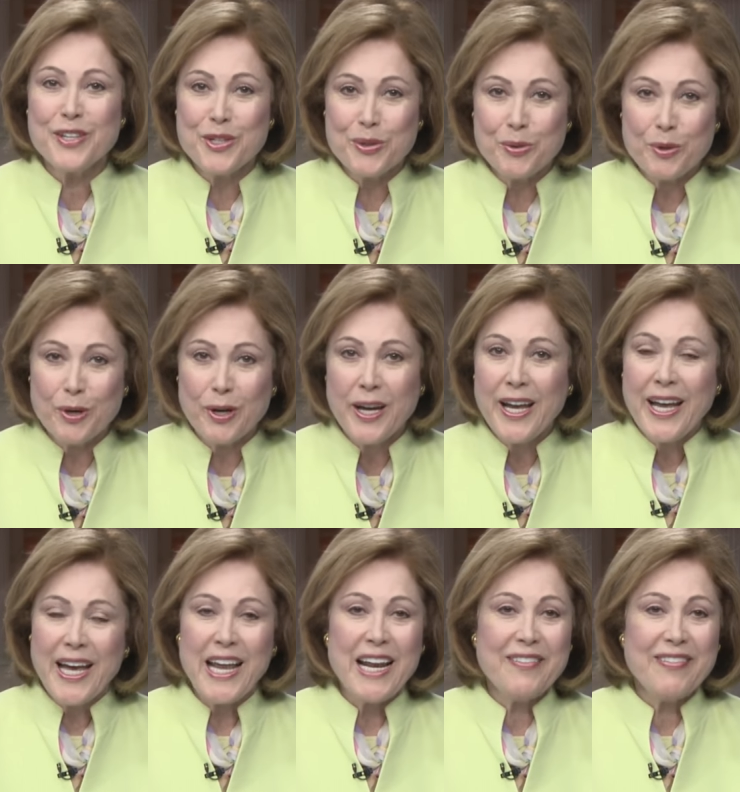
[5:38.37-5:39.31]
door.
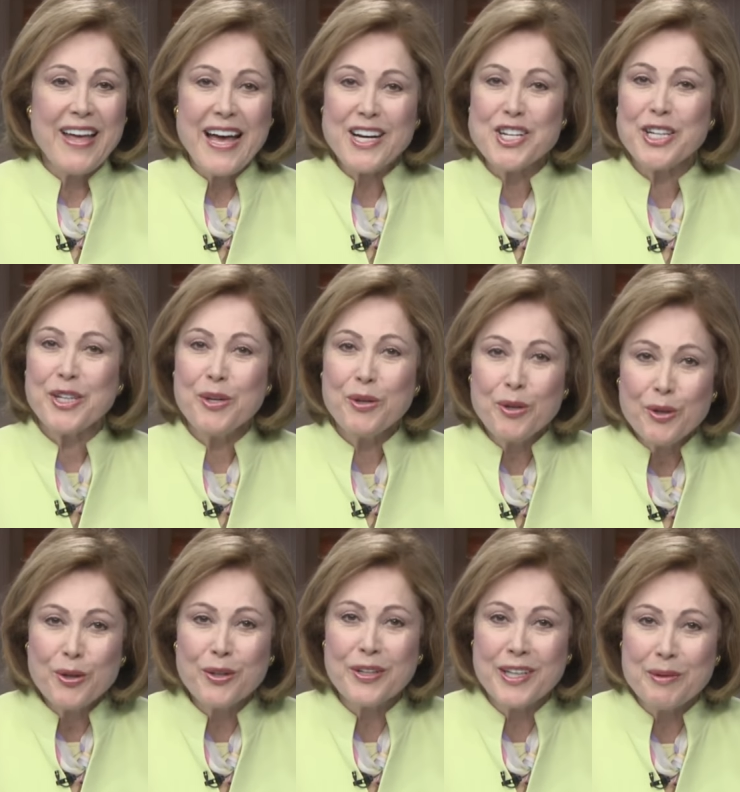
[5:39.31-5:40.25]
And I've actually
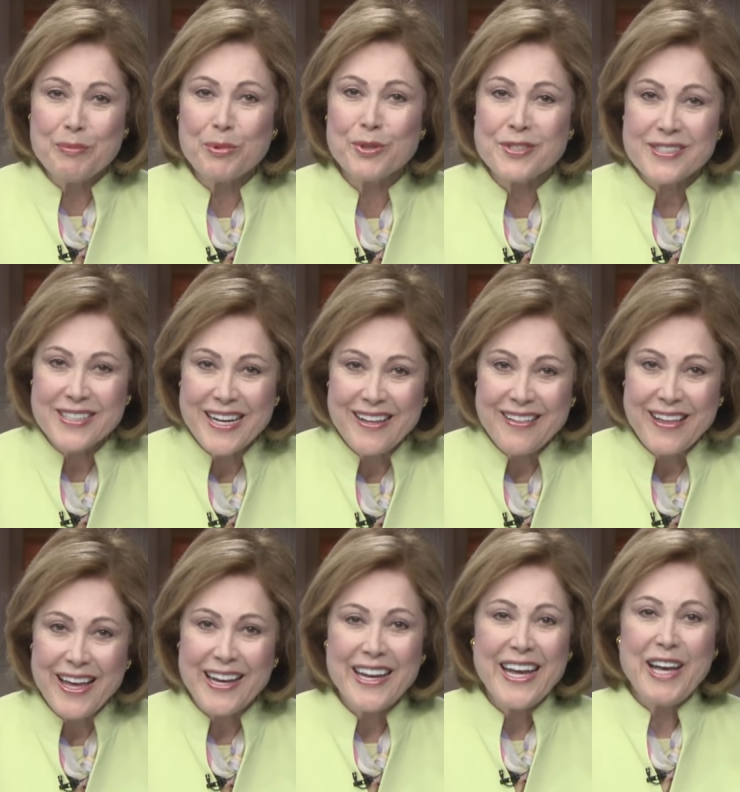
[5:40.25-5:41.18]
heard liberals say
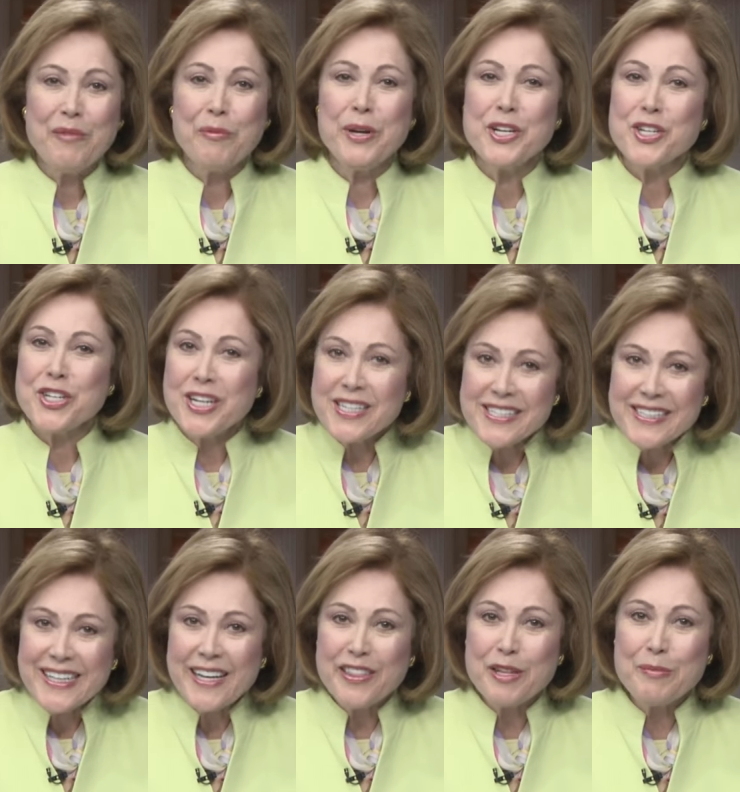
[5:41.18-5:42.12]
that. We just
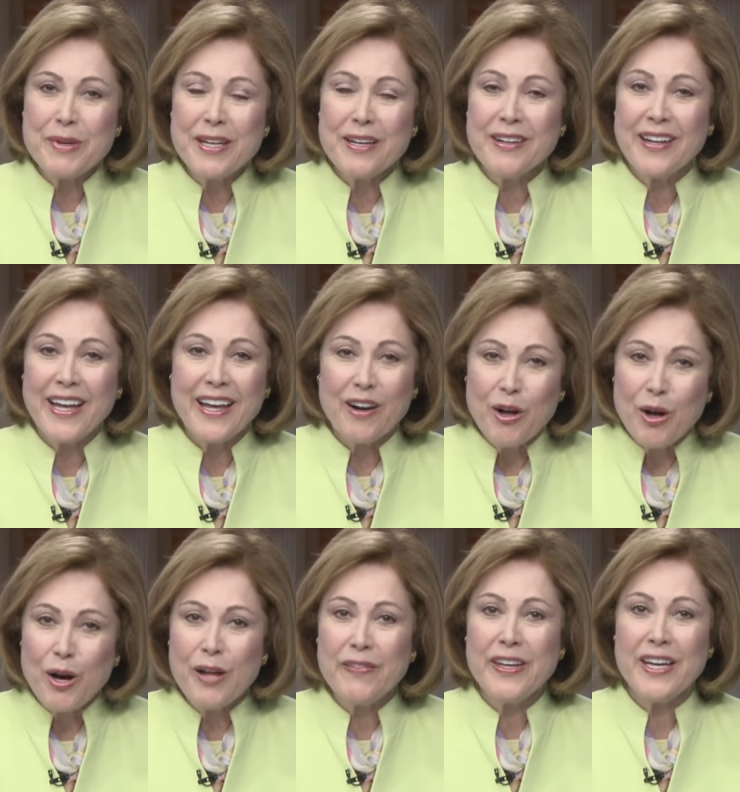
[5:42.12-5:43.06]
get them in and
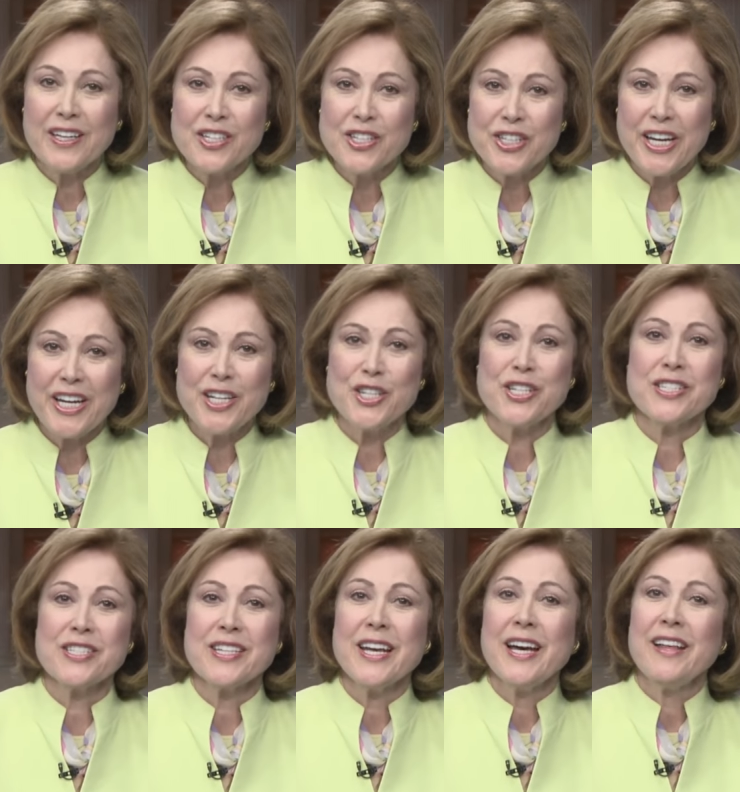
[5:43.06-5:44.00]
on the exchanges.